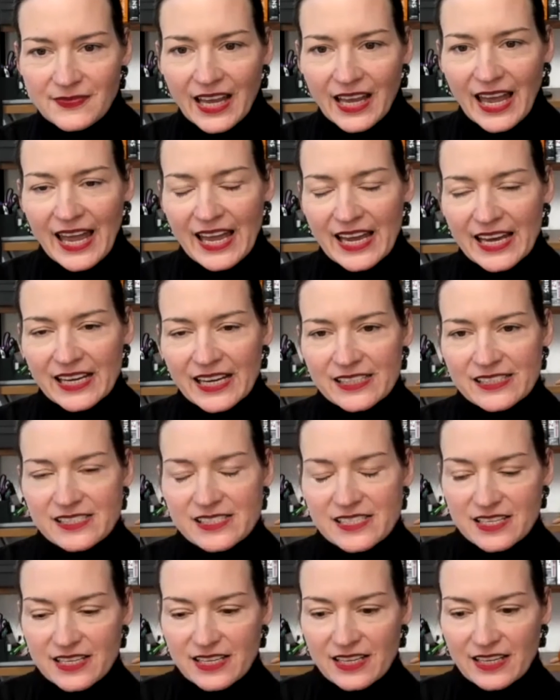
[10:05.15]

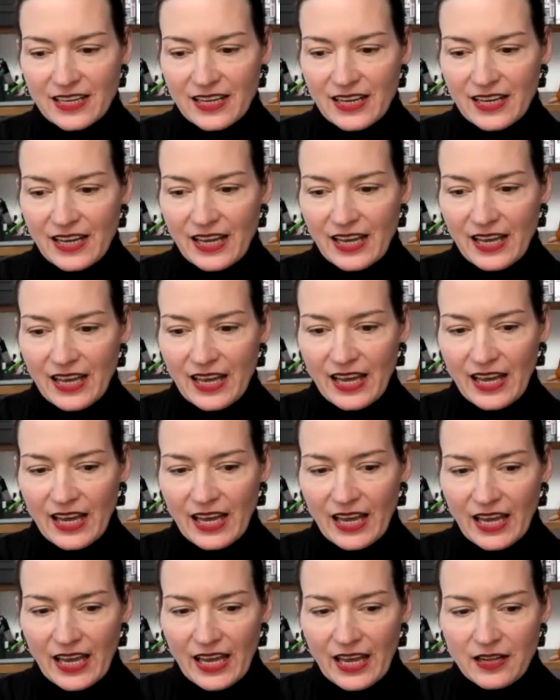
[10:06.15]
and
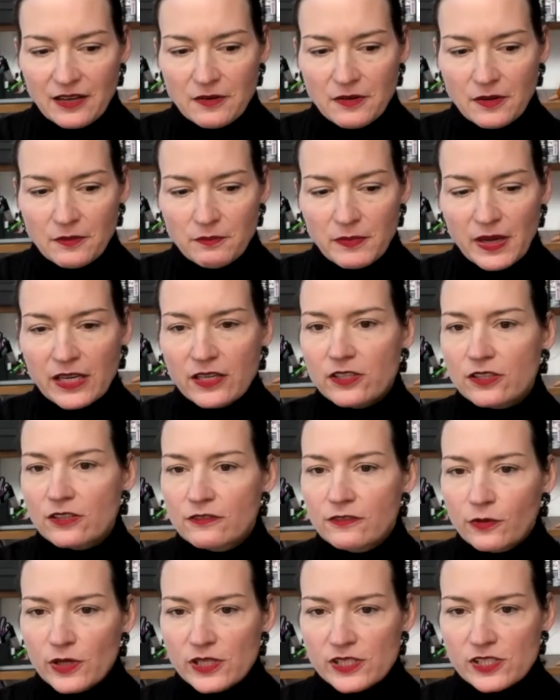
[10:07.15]
make your
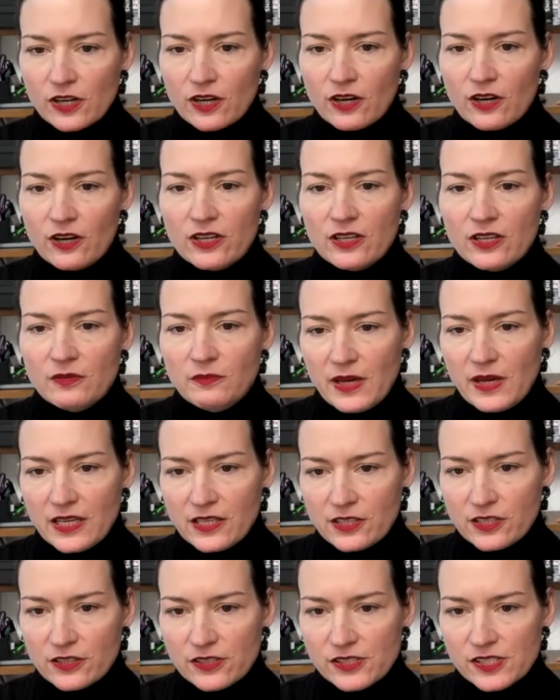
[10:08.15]
voice heard and make
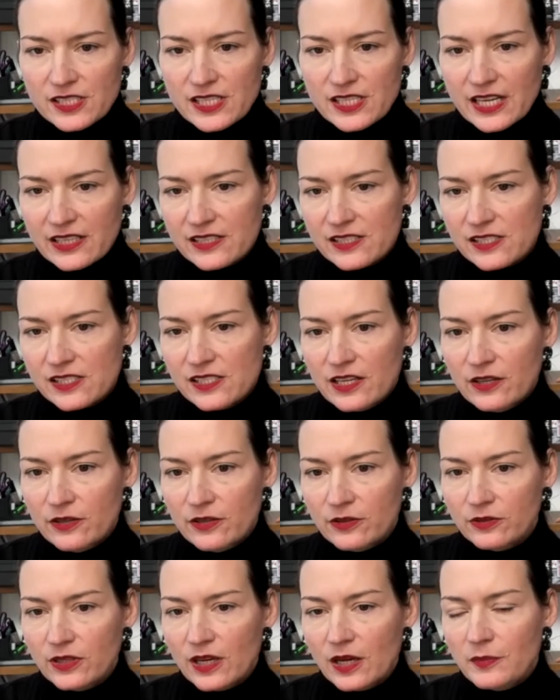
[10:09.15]
your stance known.
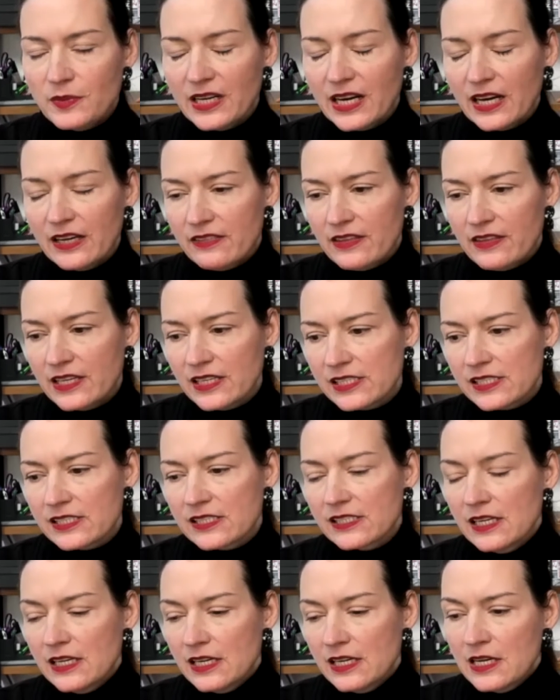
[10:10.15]
I mean, I think it's
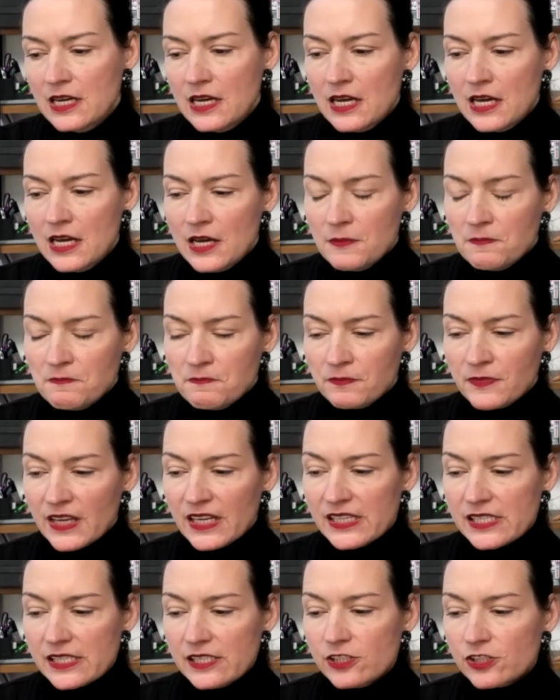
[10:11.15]

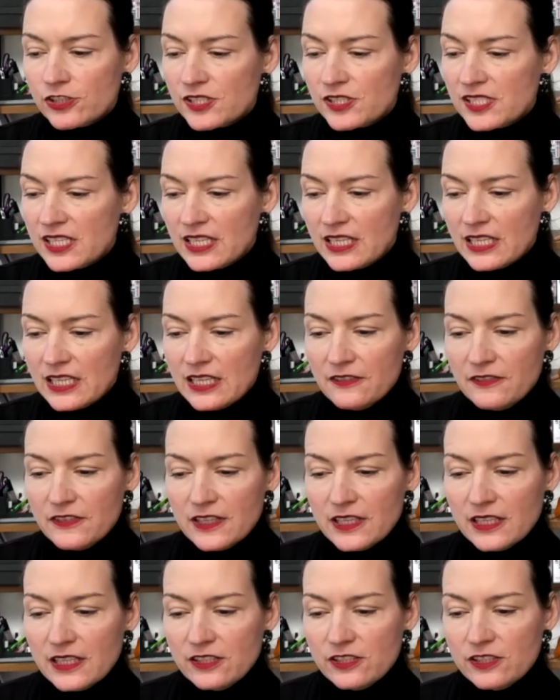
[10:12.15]
interesting,
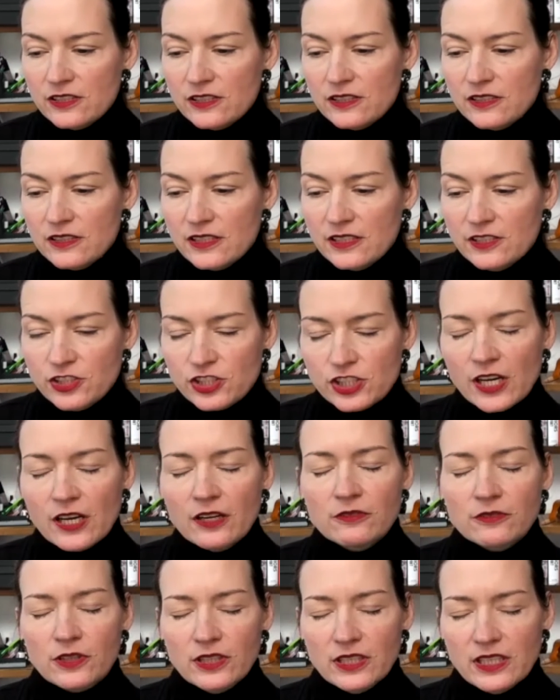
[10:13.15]
even in
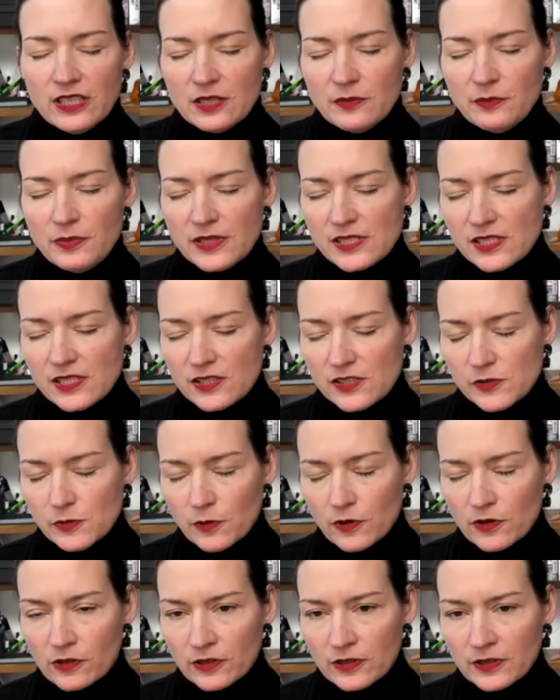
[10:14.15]
general, in the business
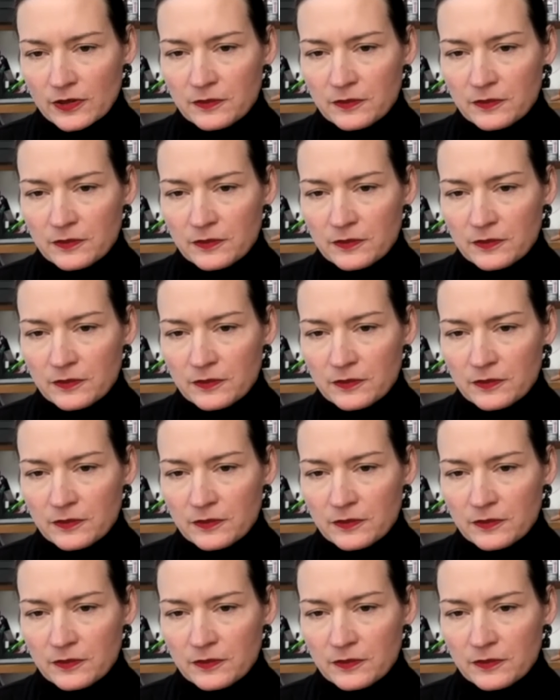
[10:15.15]
world.